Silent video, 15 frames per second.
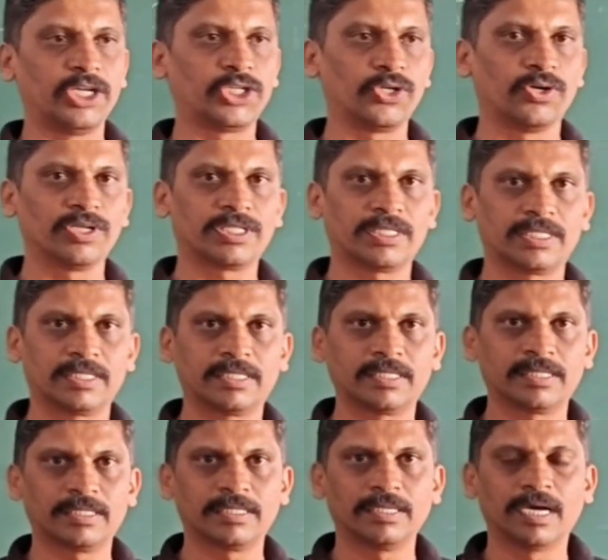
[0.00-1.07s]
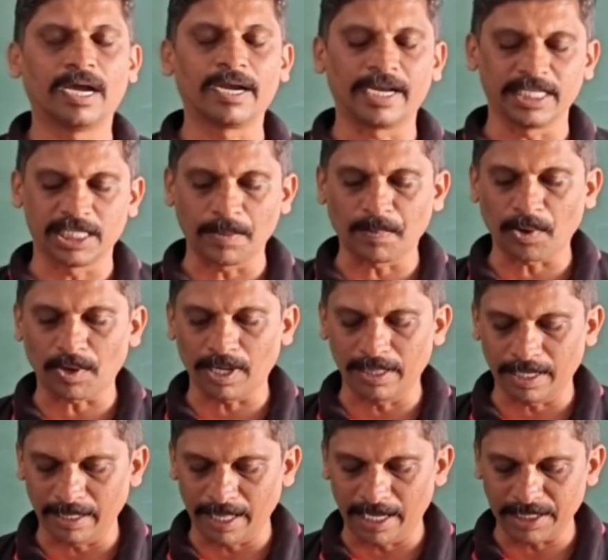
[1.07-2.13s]
ratios and
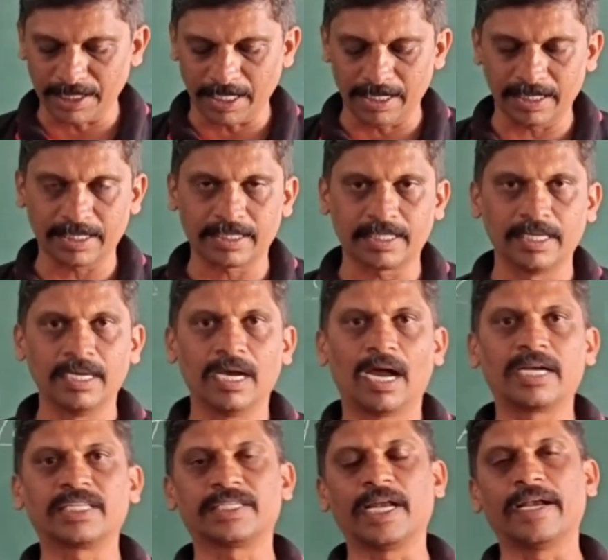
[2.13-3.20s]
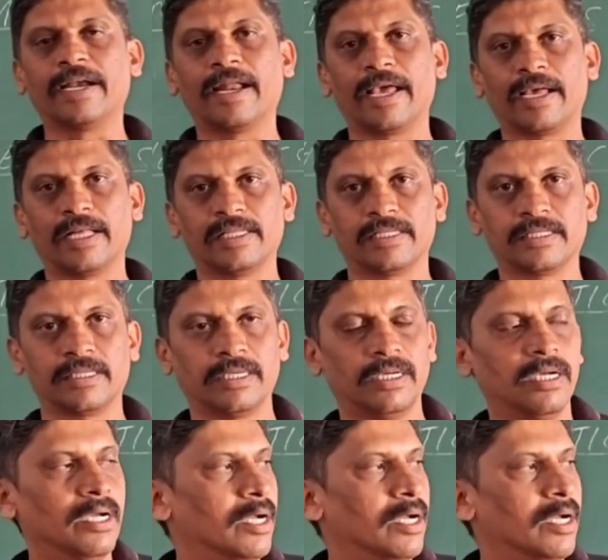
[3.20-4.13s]
reciprocal relations and standard angles.